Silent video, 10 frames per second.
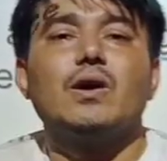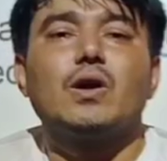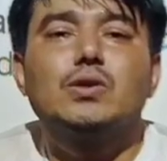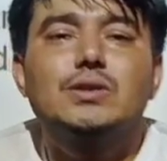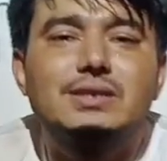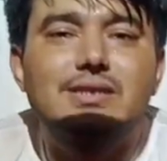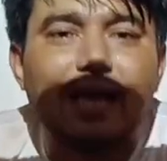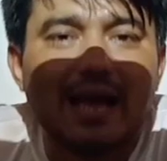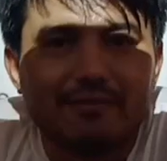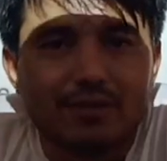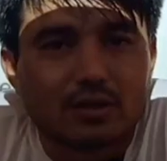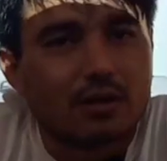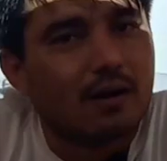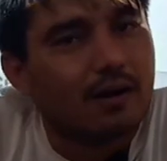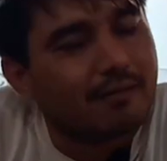are concerned with
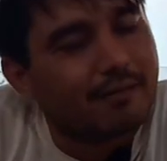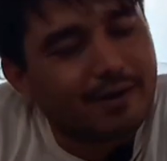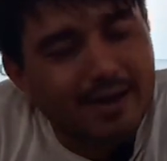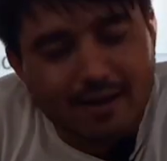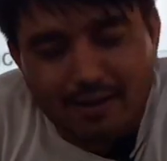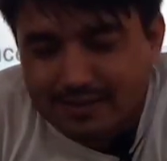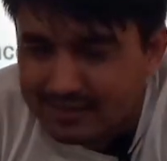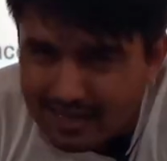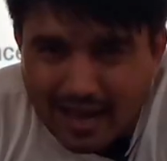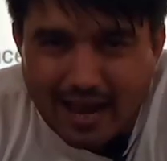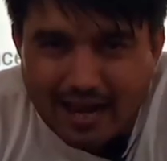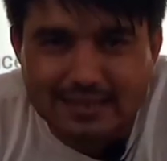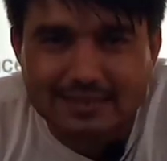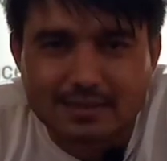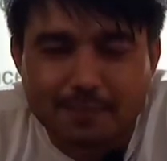real
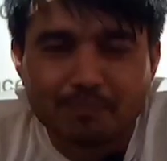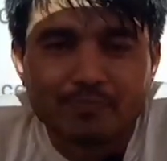science.